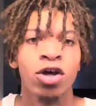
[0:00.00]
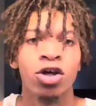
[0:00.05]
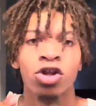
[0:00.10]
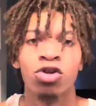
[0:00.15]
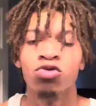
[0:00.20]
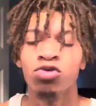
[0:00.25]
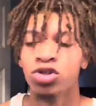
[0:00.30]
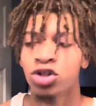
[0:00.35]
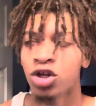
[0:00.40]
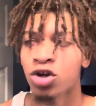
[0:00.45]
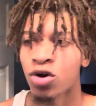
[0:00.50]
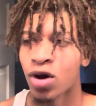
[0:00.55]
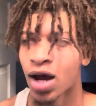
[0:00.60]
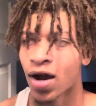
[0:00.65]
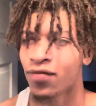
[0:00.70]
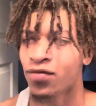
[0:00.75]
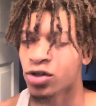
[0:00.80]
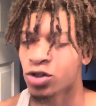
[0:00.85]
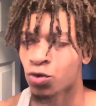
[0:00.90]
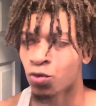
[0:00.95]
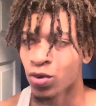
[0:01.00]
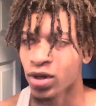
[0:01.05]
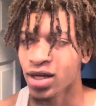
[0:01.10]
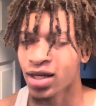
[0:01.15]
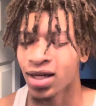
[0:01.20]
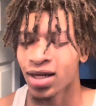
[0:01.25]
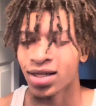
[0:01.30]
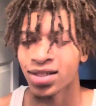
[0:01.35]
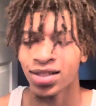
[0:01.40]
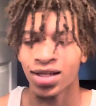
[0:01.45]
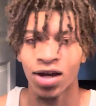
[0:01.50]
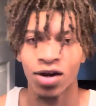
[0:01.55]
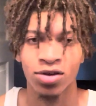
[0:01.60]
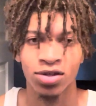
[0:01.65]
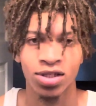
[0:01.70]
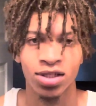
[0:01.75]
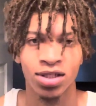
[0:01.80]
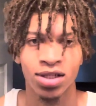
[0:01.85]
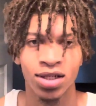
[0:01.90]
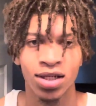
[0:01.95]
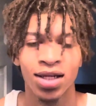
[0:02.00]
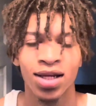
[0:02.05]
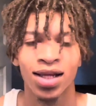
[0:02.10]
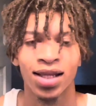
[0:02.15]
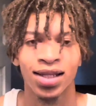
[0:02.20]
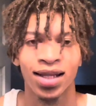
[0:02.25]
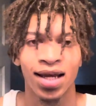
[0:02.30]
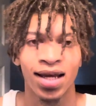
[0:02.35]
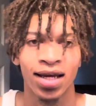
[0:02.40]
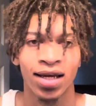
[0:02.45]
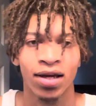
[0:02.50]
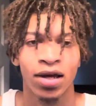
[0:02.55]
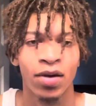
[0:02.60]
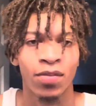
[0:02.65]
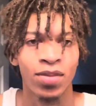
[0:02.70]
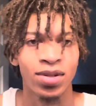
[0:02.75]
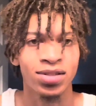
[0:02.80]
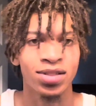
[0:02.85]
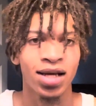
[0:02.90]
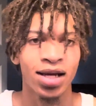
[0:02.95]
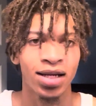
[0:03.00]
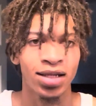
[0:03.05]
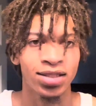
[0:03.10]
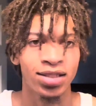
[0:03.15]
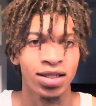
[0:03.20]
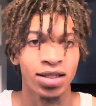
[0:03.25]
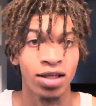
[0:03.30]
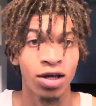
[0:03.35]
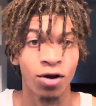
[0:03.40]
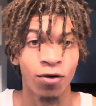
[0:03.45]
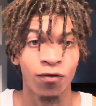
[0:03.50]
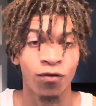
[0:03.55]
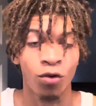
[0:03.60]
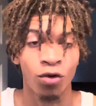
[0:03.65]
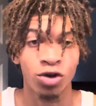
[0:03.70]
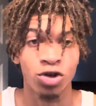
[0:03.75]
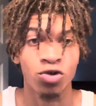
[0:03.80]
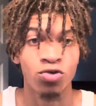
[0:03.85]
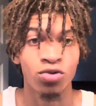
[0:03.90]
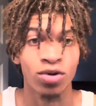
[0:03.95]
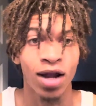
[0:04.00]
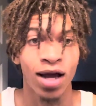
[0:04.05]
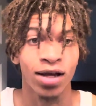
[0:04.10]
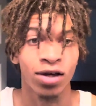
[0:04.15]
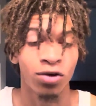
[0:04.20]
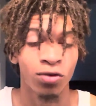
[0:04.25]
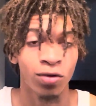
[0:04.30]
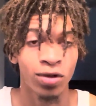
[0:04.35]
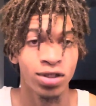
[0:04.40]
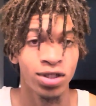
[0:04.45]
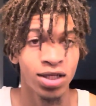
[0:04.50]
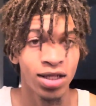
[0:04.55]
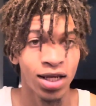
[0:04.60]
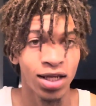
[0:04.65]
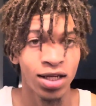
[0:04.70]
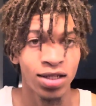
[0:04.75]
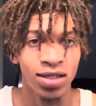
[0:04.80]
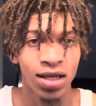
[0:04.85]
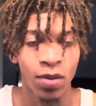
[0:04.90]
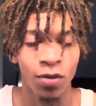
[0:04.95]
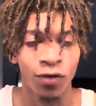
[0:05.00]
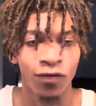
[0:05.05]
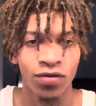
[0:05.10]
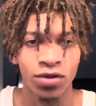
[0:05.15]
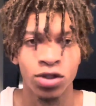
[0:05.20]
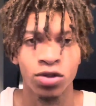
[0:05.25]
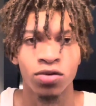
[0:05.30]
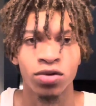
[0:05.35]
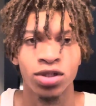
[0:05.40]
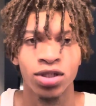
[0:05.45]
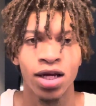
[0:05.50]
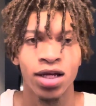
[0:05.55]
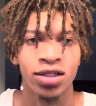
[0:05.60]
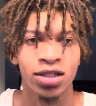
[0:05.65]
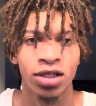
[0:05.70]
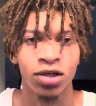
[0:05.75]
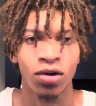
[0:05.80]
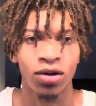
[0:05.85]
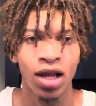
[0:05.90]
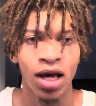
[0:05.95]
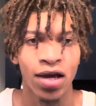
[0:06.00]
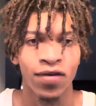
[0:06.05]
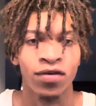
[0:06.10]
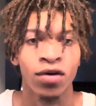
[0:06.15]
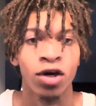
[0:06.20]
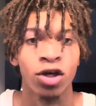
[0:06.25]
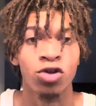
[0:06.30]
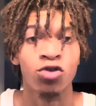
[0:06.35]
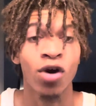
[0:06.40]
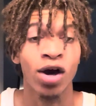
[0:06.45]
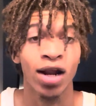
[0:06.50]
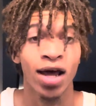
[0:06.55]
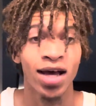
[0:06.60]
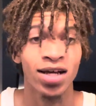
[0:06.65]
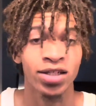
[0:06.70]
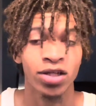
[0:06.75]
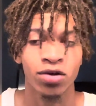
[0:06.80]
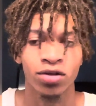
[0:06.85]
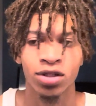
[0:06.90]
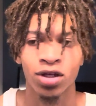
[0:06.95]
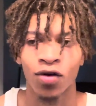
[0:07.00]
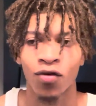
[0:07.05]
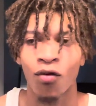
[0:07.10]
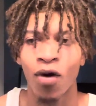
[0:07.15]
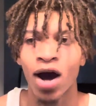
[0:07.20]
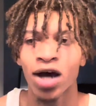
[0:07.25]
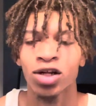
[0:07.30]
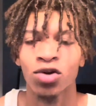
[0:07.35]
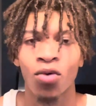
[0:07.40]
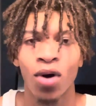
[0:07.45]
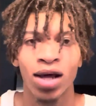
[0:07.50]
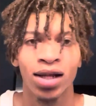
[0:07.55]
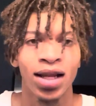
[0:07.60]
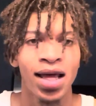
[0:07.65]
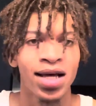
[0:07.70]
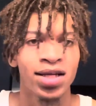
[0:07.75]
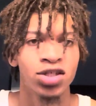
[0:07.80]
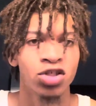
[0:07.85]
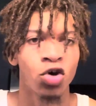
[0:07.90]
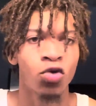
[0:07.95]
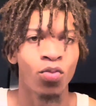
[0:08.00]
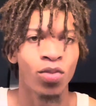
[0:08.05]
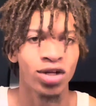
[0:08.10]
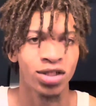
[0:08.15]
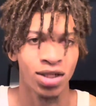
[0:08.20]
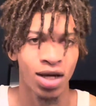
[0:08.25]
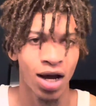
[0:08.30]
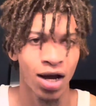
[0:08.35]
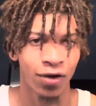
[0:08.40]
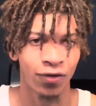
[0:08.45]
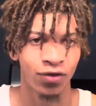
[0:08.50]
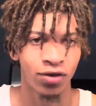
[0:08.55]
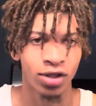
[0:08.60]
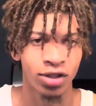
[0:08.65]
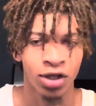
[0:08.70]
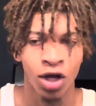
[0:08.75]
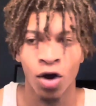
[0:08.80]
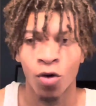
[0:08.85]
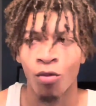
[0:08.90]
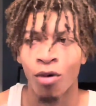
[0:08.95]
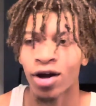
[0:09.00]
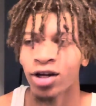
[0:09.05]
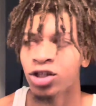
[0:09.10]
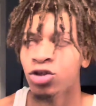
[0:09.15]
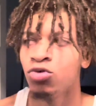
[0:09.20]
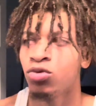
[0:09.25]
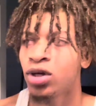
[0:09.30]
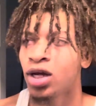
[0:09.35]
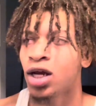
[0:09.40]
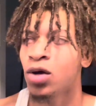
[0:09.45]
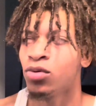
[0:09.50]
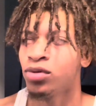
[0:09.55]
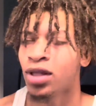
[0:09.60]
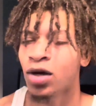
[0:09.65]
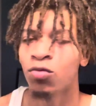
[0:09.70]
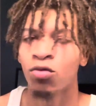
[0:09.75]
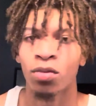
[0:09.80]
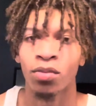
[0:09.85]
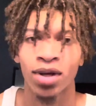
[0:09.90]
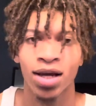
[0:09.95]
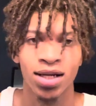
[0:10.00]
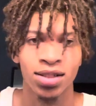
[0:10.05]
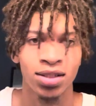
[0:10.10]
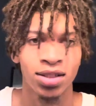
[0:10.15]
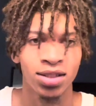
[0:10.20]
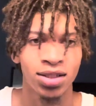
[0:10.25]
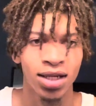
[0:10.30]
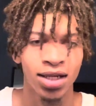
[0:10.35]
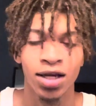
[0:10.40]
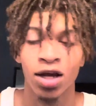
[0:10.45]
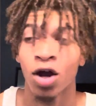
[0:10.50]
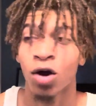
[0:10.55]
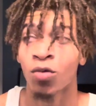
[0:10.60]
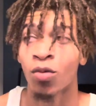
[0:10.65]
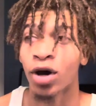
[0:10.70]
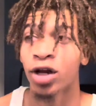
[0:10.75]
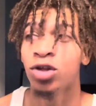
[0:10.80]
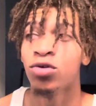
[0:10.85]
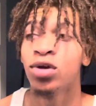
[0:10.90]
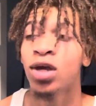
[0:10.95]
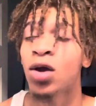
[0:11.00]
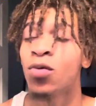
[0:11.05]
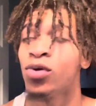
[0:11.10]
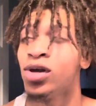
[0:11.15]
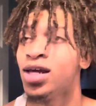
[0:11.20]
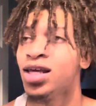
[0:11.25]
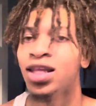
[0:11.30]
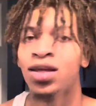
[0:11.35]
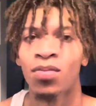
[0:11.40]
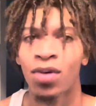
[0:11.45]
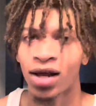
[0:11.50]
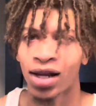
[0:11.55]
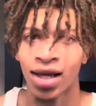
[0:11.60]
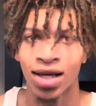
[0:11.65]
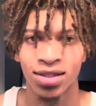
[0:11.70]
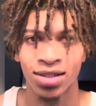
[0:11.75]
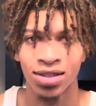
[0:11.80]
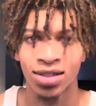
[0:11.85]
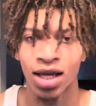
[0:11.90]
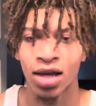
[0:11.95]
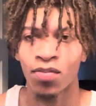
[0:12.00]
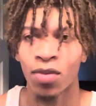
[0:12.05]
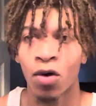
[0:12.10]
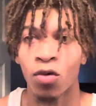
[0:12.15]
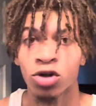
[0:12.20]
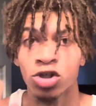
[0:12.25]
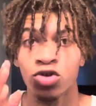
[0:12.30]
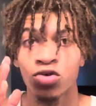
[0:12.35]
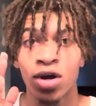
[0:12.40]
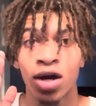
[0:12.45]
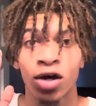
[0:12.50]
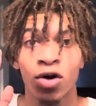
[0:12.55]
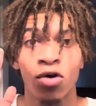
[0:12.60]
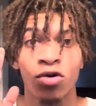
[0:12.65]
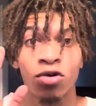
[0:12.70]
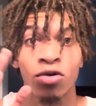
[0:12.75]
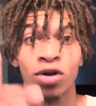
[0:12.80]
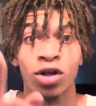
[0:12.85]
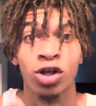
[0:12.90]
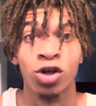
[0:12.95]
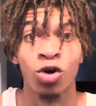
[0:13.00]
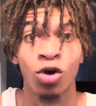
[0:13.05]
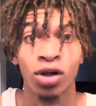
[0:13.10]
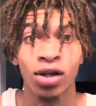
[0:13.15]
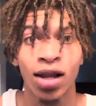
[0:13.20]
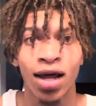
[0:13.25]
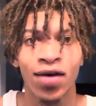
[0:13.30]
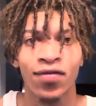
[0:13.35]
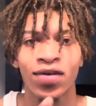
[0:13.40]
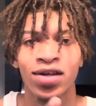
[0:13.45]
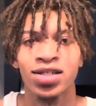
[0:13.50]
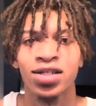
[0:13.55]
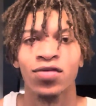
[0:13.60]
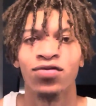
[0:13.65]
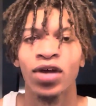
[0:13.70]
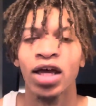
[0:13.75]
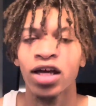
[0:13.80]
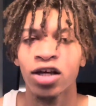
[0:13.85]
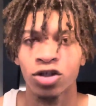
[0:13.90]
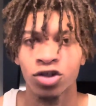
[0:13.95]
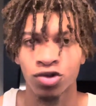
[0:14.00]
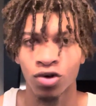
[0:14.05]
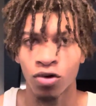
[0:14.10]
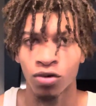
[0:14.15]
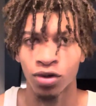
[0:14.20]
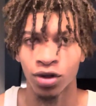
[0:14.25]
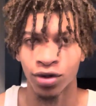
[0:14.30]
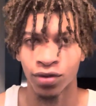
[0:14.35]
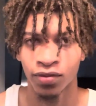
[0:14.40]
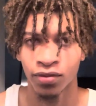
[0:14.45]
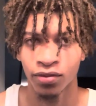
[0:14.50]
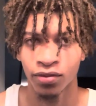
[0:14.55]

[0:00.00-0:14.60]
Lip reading: You still have this weak, scarcity, lack mentality. Therefore, you're not going to see any type of physical change in your life. You gotta ask yourself, why do I lack so much confidence? Why do you care what that woman has to say? Why do you care what anybody has to say about what you got going on in your life as if they control it?